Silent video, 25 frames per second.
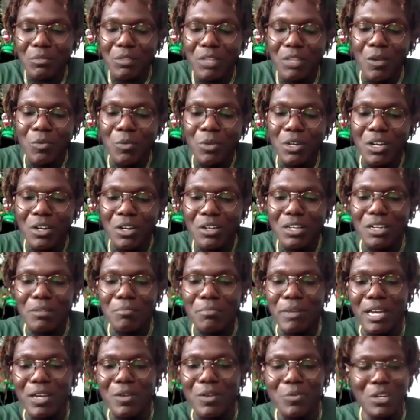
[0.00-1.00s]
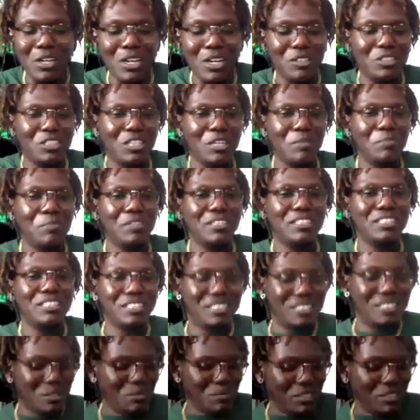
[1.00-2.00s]
And we're gonna come back and we're gonna jump into
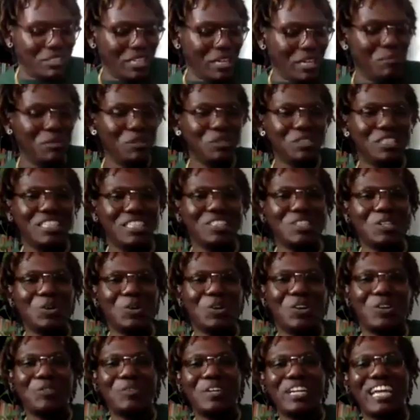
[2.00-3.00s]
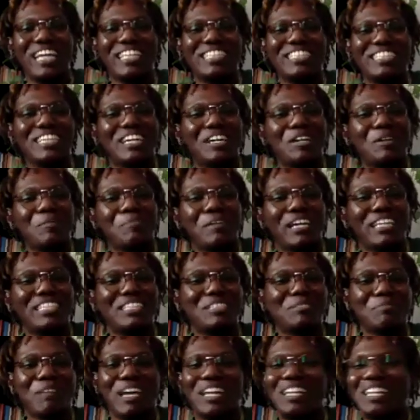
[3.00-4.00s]
some of Jai Musiq lore. We got to talk about
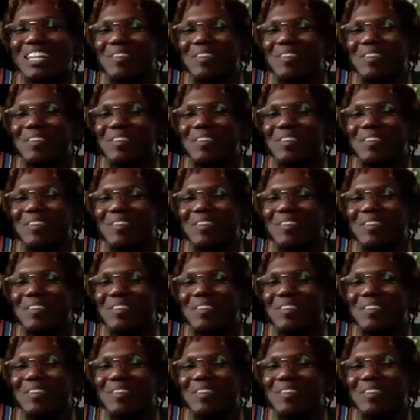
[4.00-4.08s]
this man.